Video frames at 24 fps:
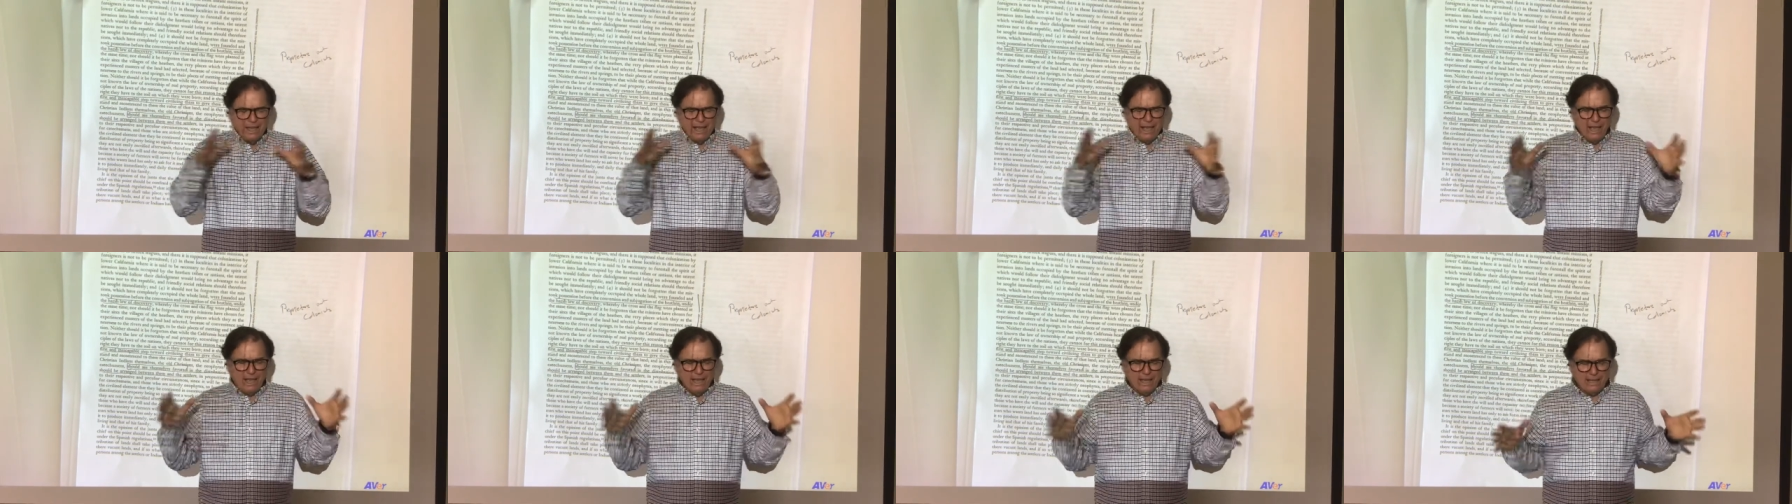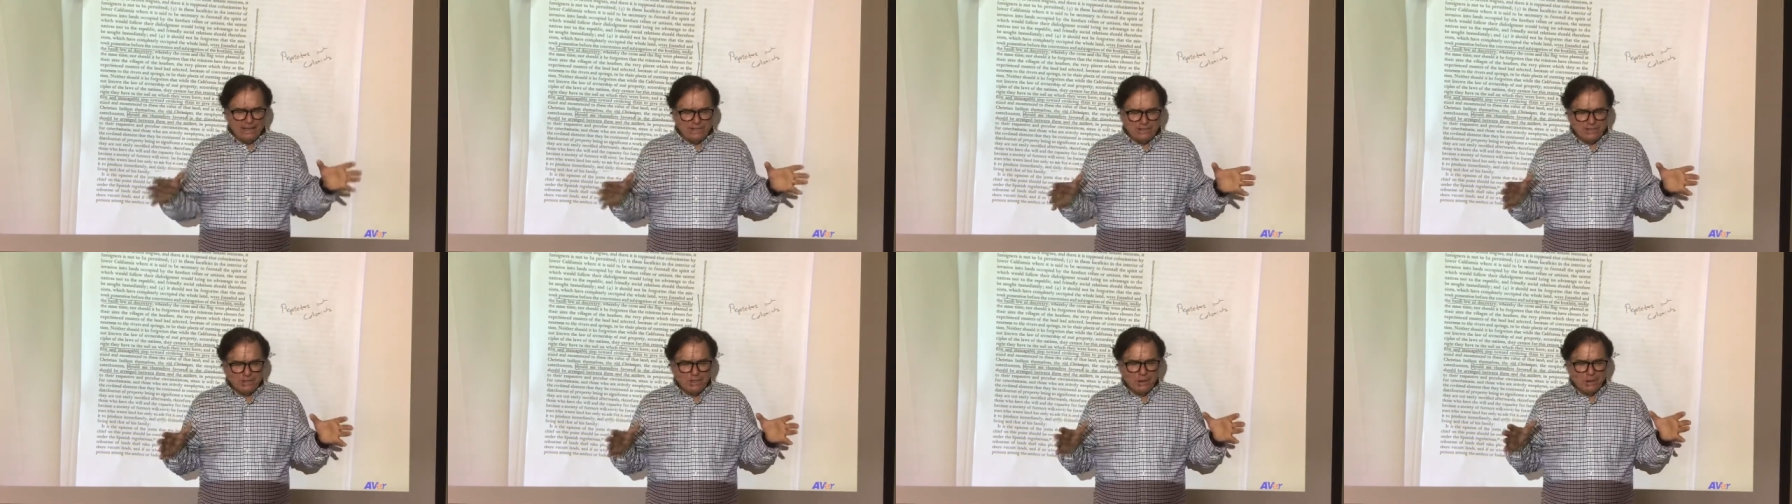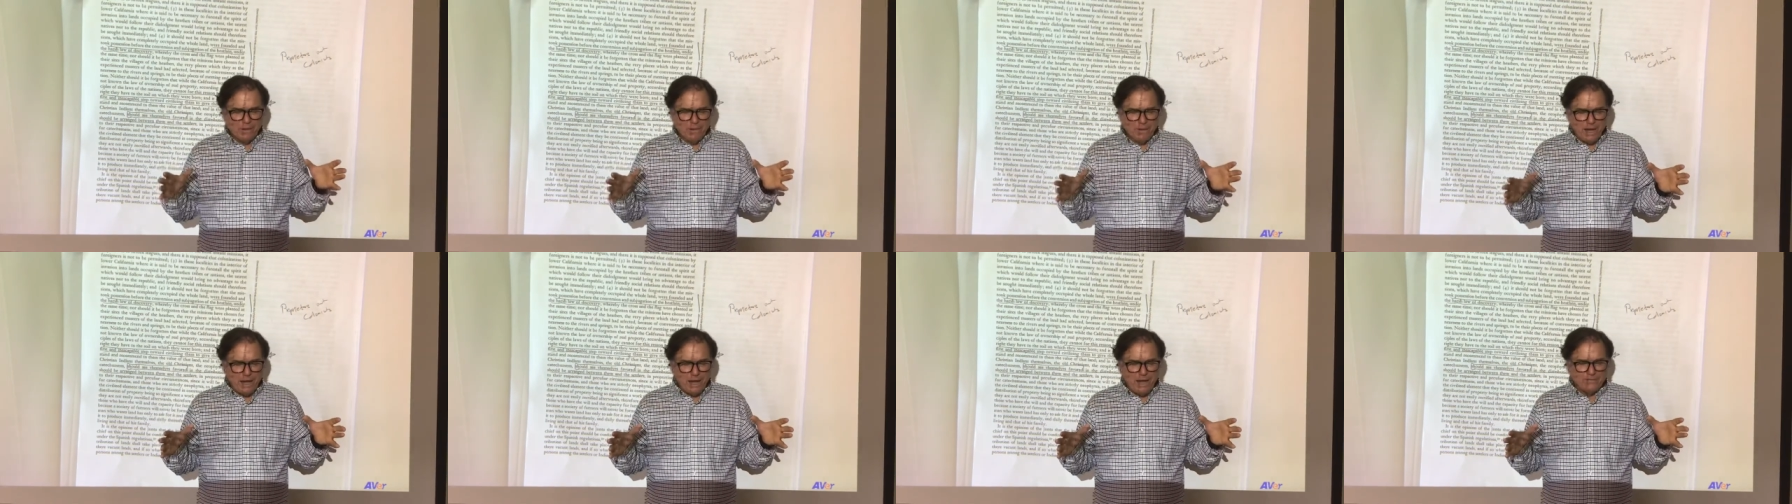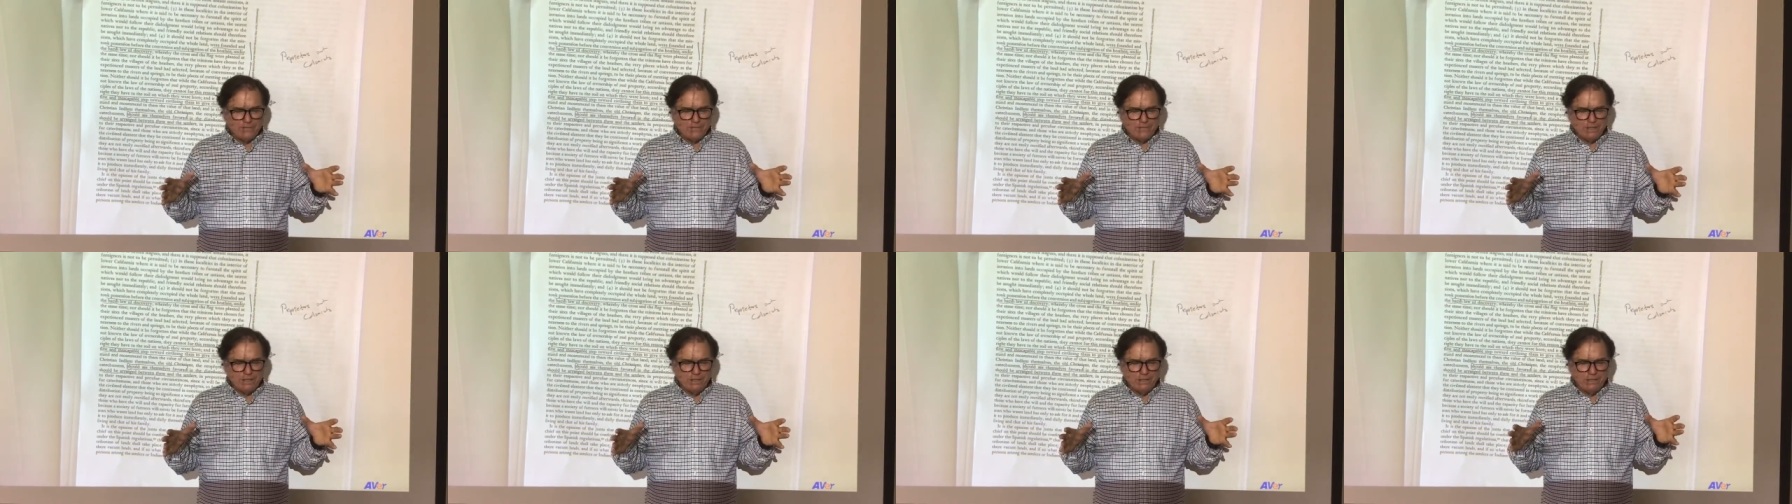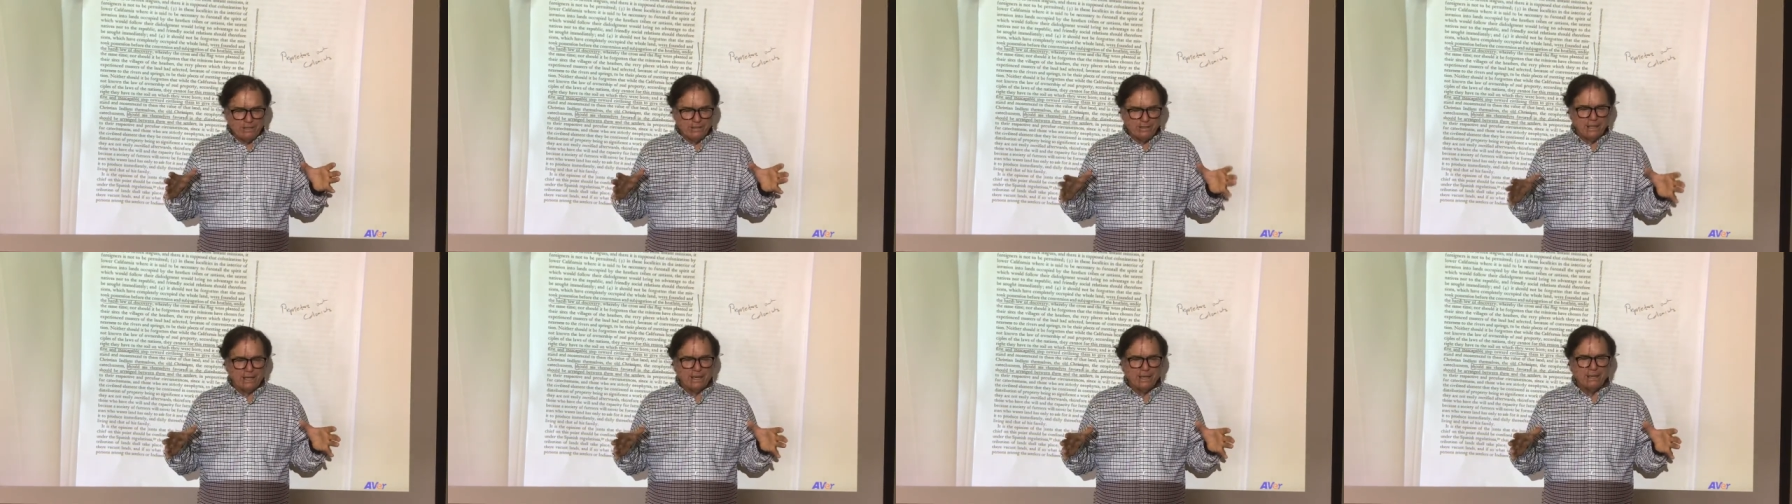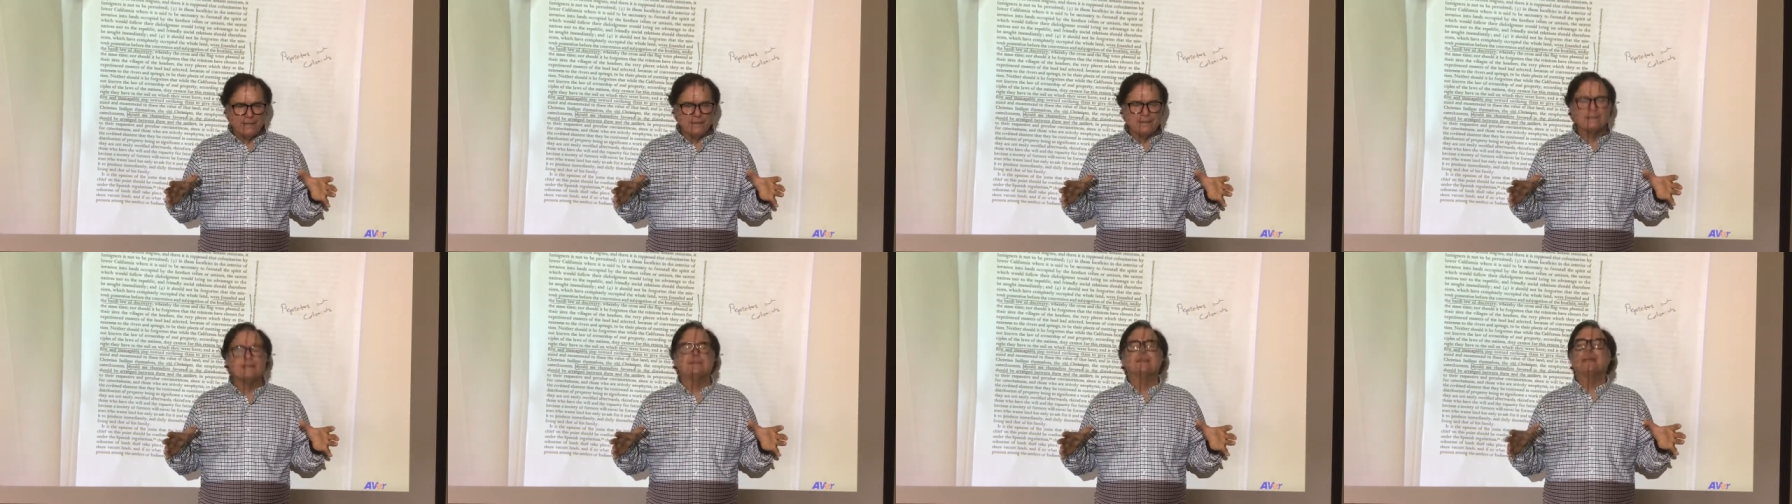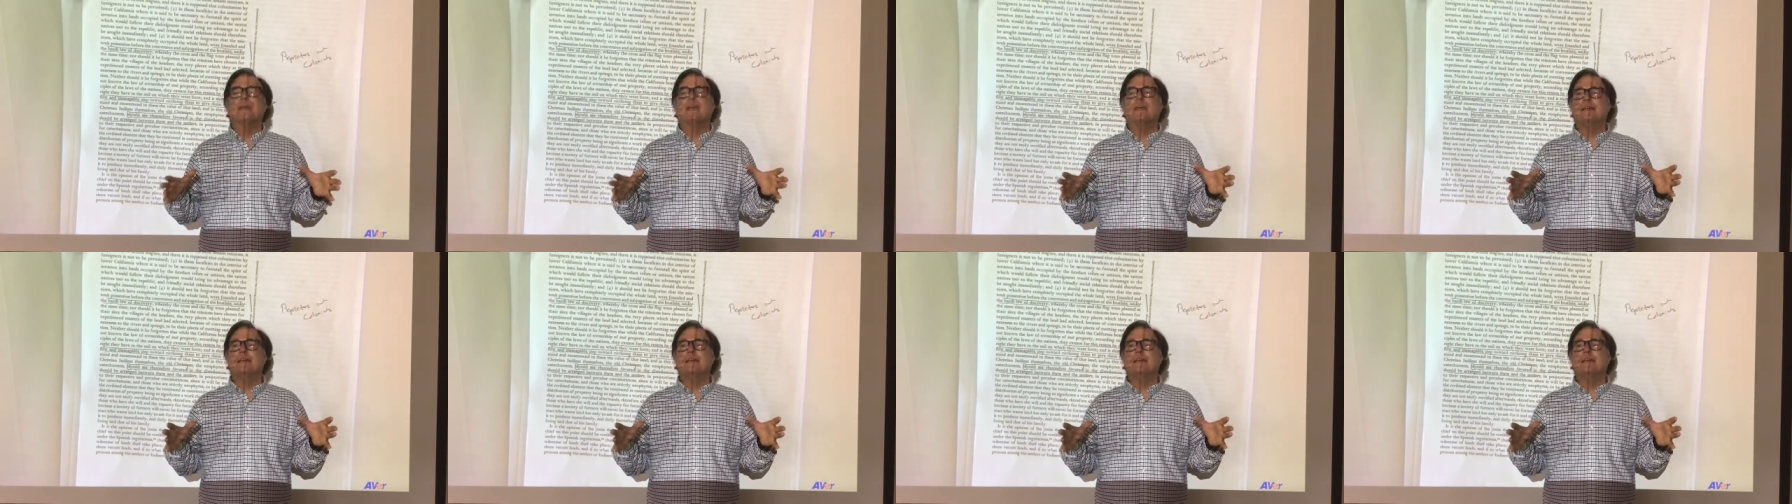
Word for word: And so often you hear that the